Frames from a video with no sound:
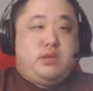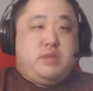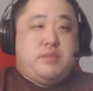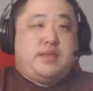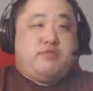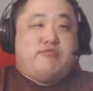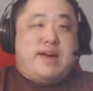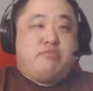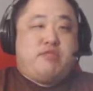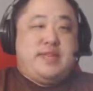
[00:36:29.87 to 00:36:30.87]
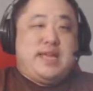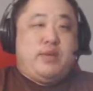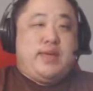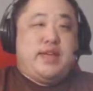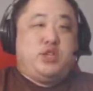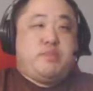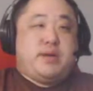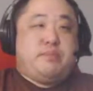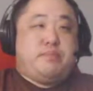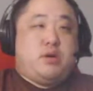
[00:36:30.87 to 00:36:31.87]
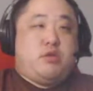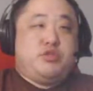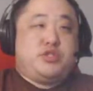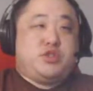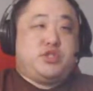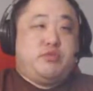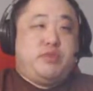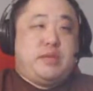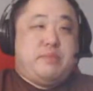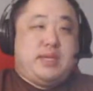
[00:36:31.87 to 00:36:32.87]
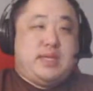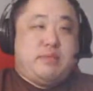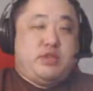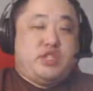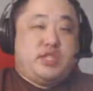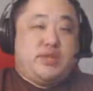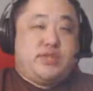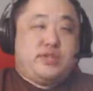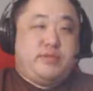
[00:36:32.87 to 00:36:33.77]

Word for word: Am I elaborating how he had you by the balls? Because you're really not making that much sense.